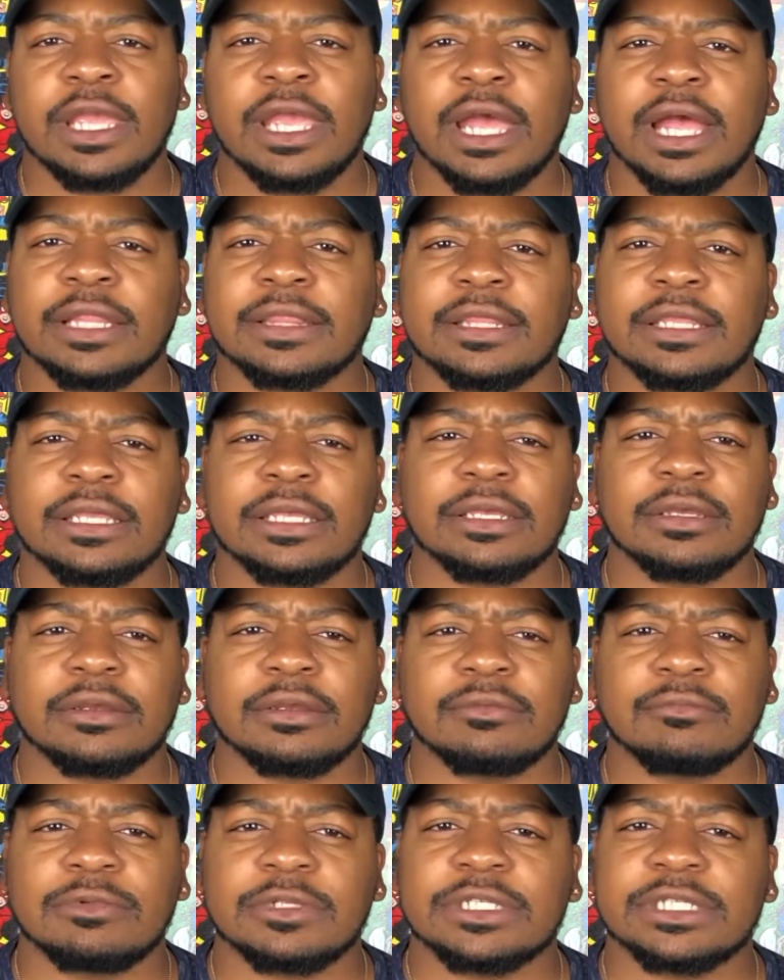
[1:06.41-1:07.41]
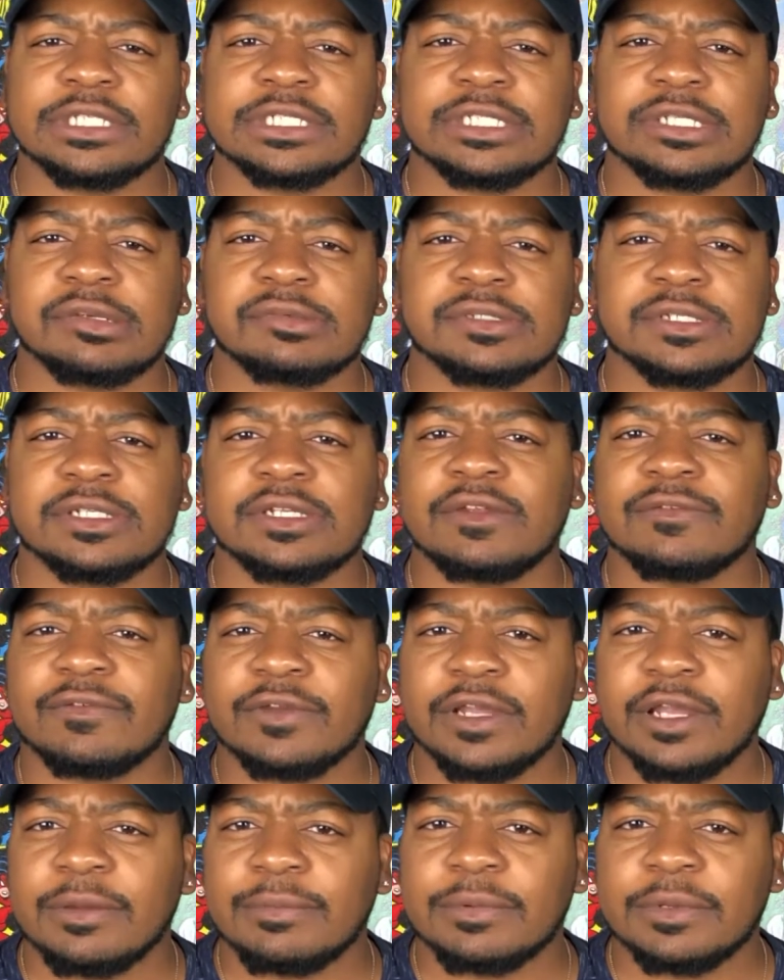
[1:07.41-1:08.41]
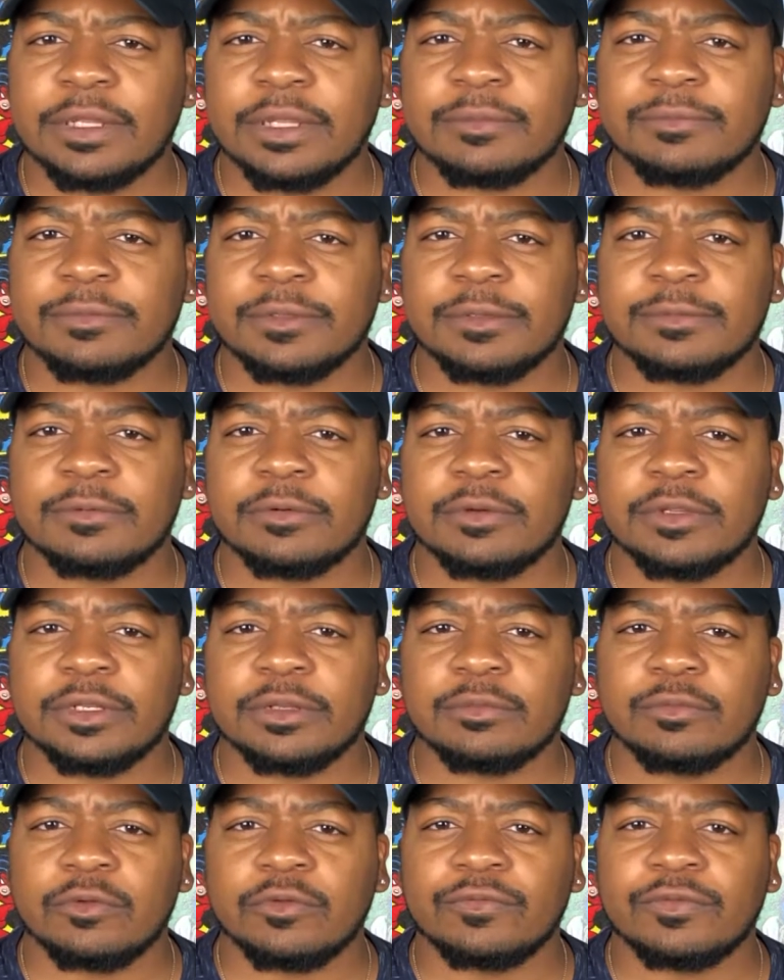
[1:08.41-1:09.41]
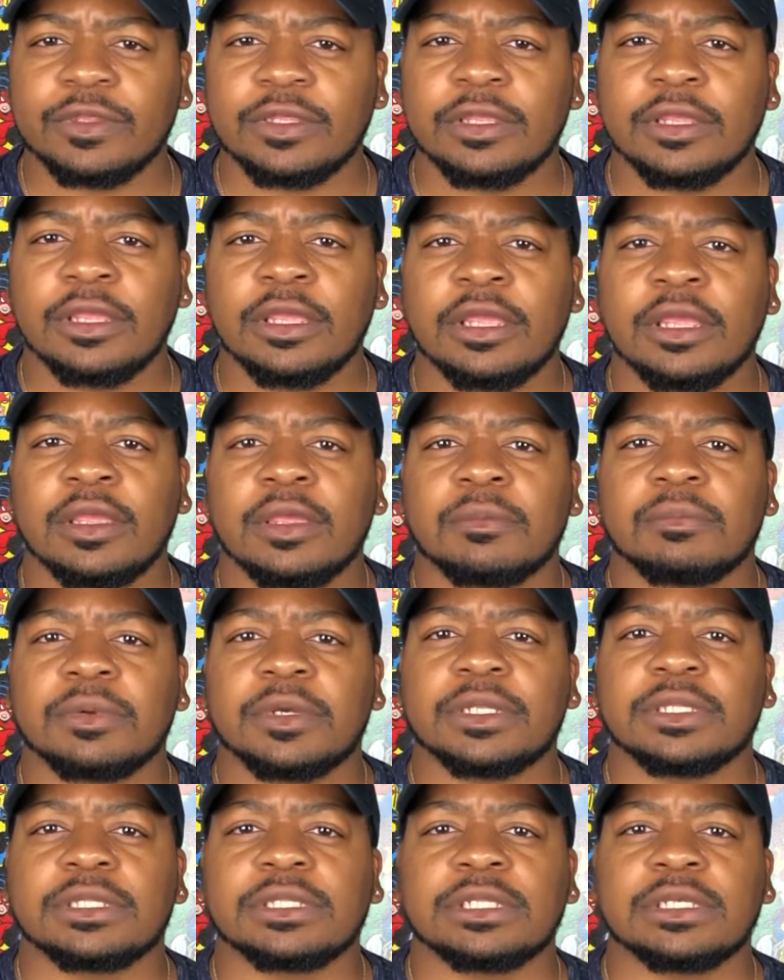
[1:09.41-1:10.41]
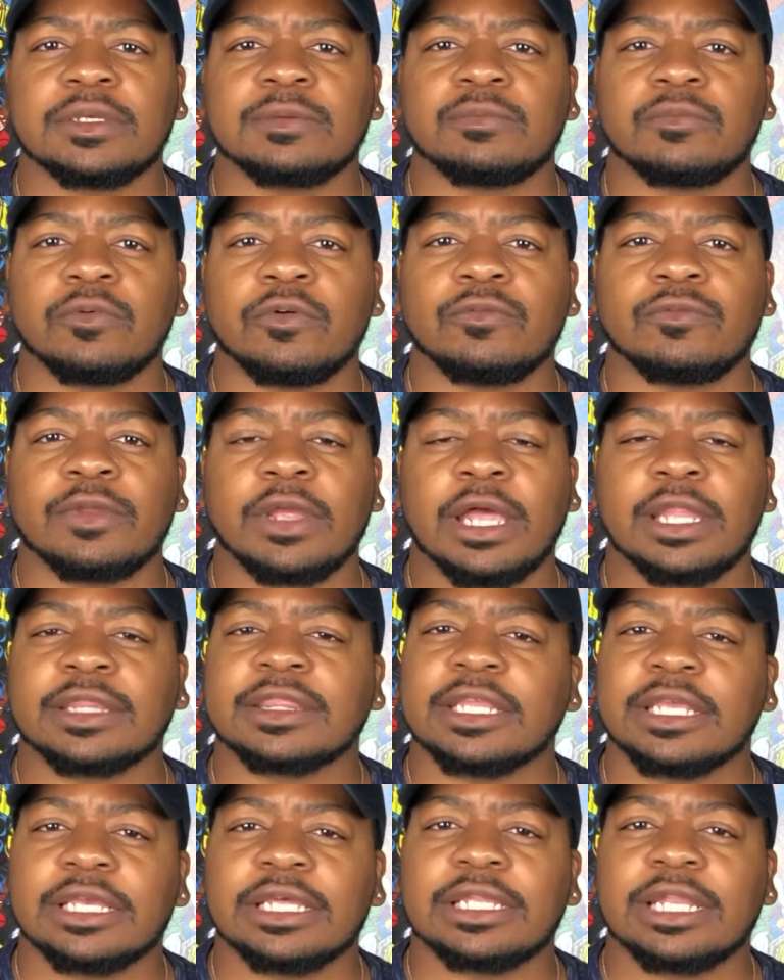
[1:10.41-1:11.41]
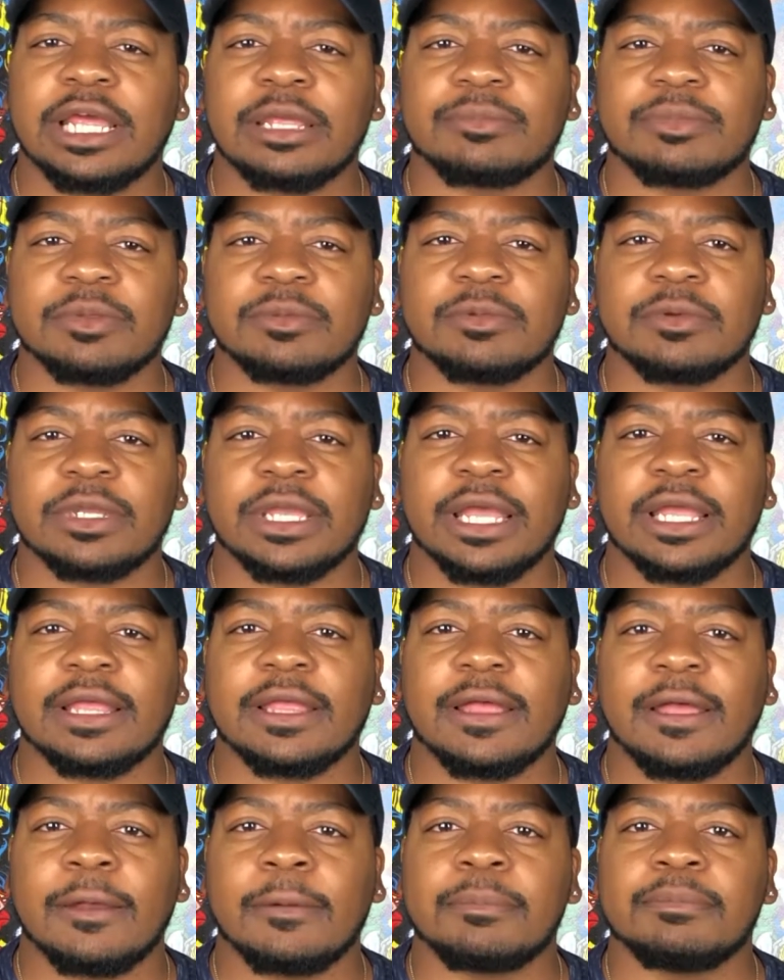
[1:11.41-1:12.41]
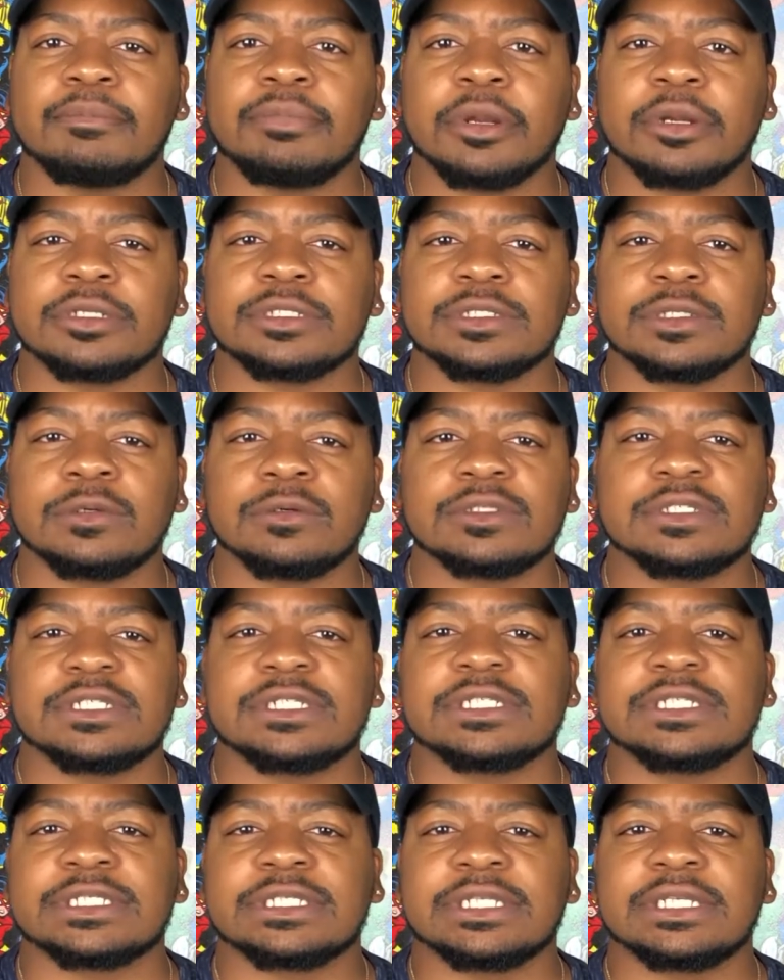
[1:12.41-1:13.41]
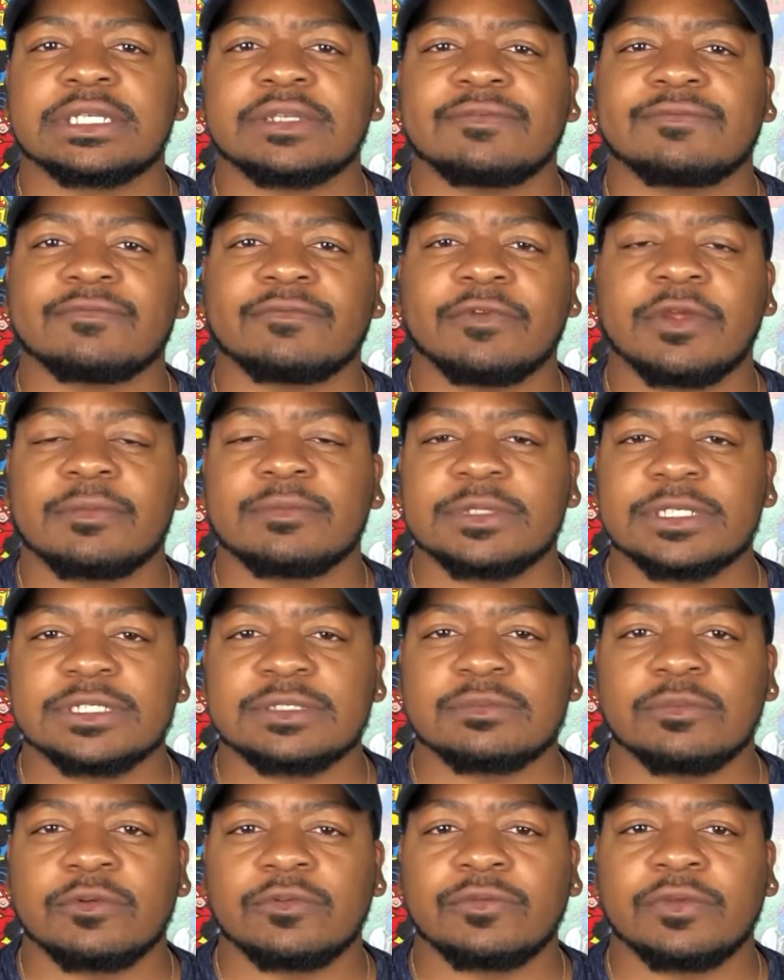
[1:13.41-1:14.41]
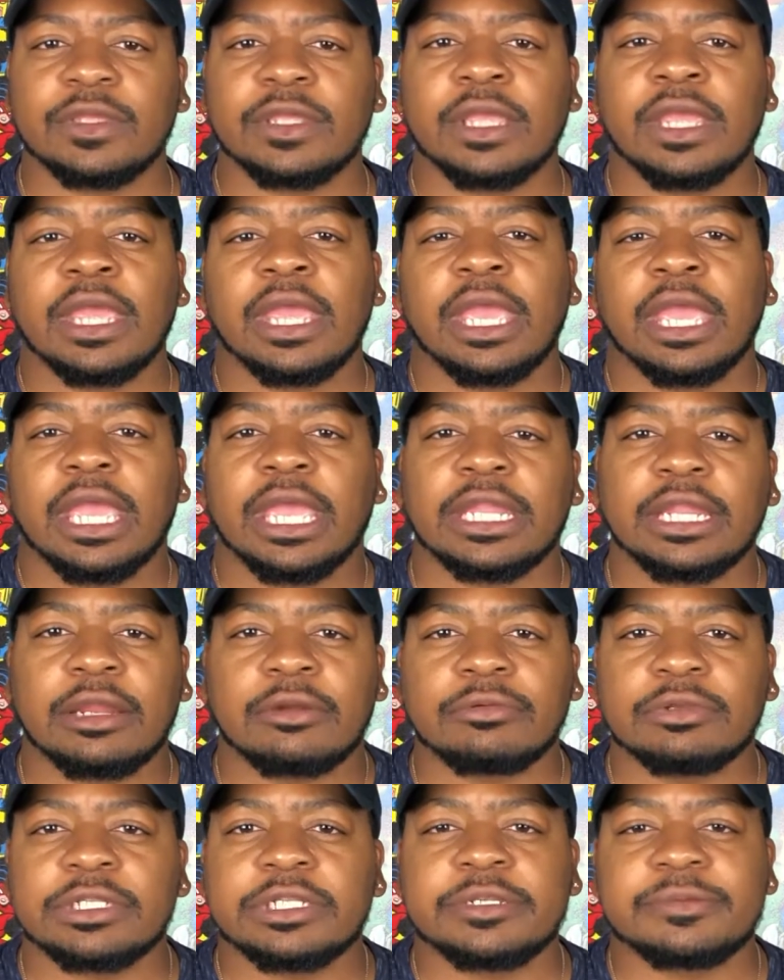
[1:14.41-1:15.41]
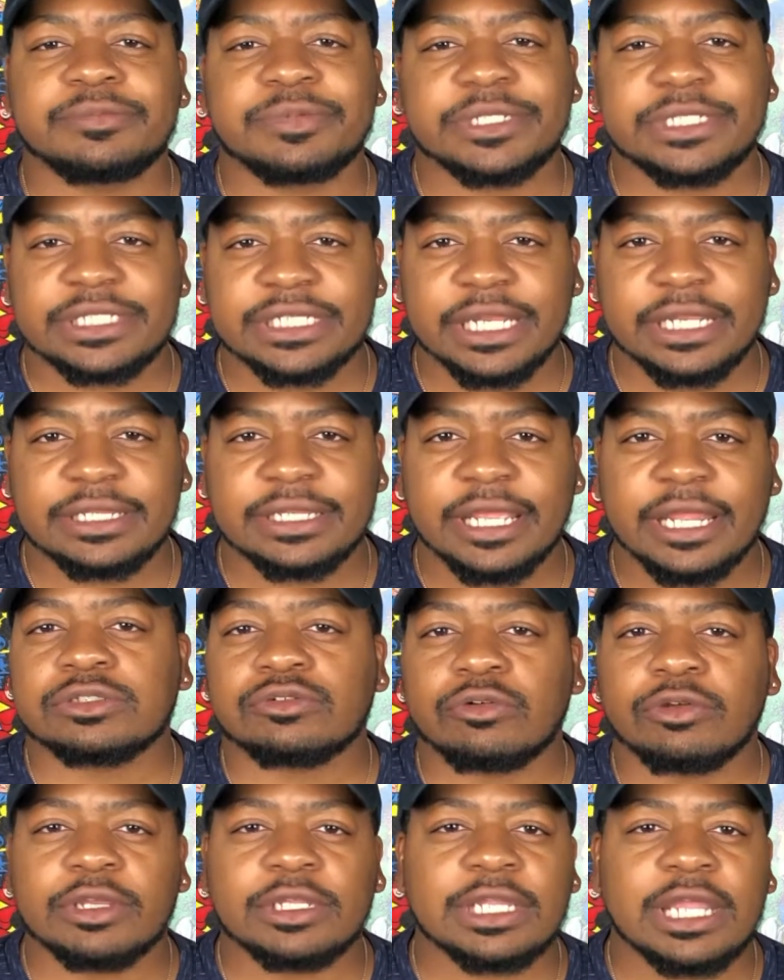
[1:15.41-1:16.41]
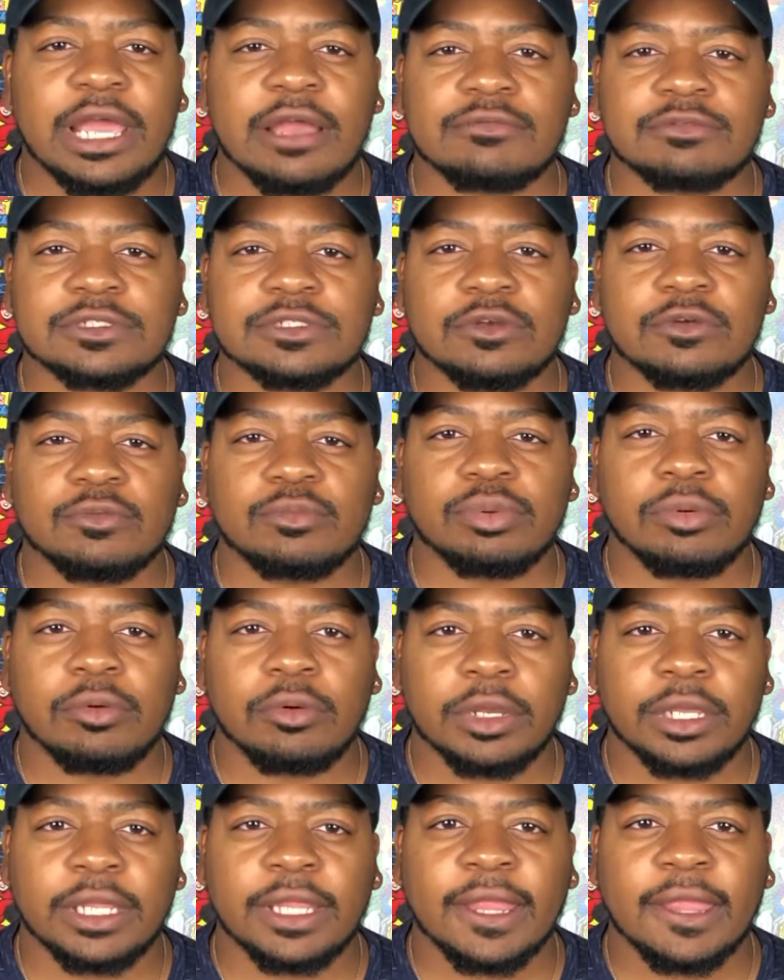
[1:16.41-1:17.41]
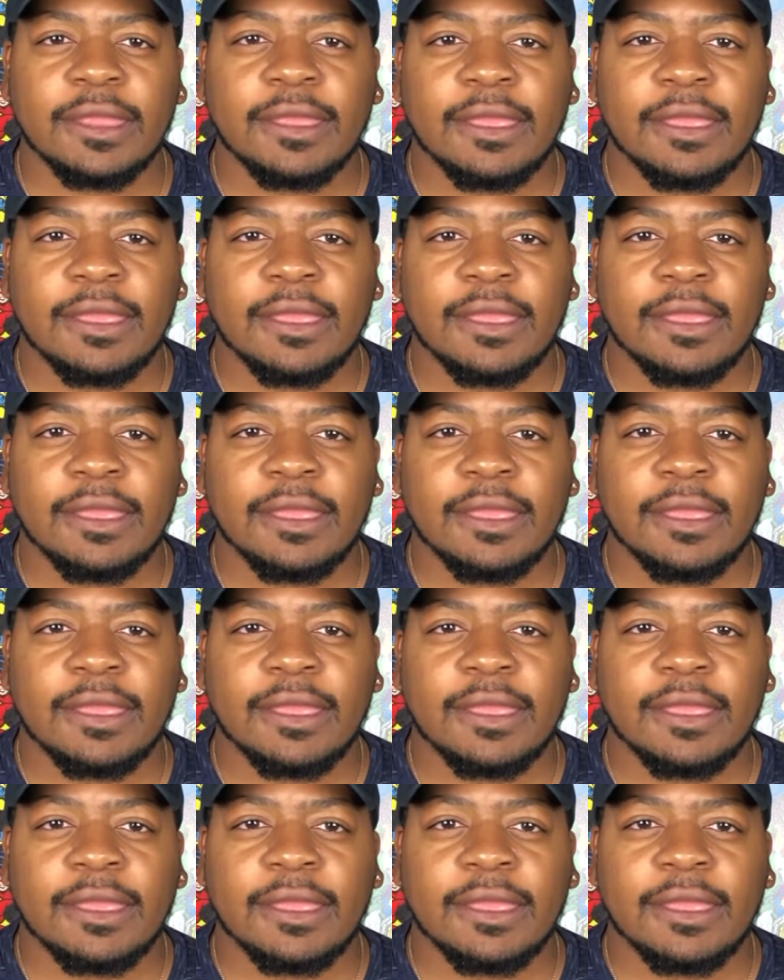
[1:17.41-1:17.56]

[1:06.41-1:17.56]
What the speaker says: I think, with the exception of a couple of people in the movie, but the movie, I think a lot of people got a burst onto the scene from this movie, and I really appreciate that. Storyline was on point.